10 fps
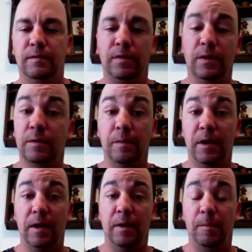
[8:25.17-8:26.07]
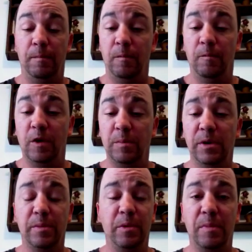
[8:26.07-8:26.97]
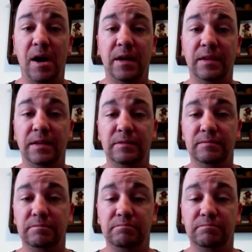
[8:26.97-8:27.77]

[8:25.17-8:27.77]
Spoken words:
a rebuildable mod that